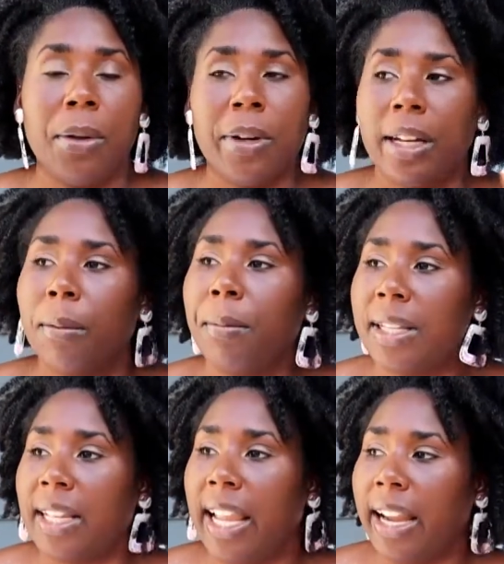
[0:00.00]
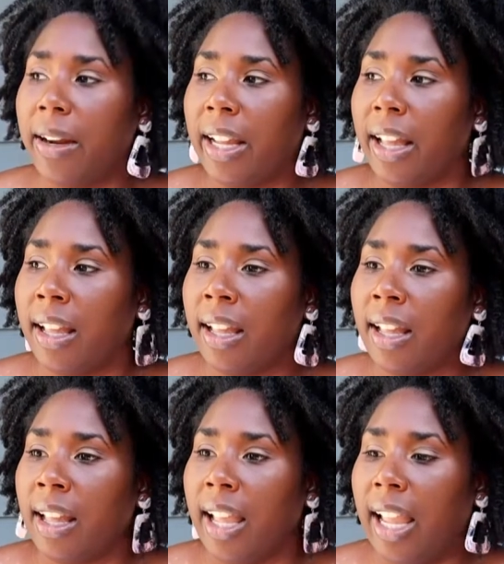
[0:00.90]
we were in a busy area
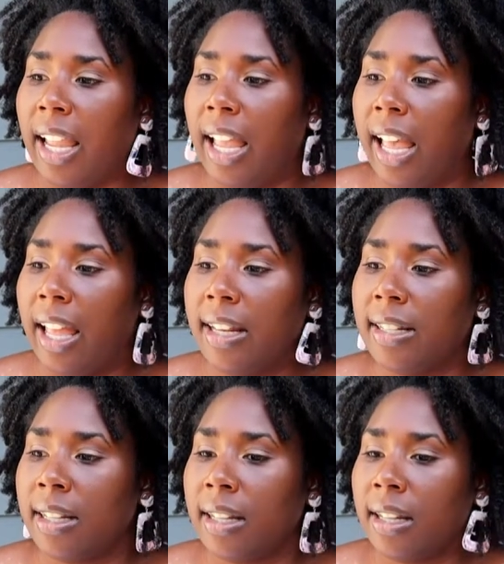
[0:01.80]
and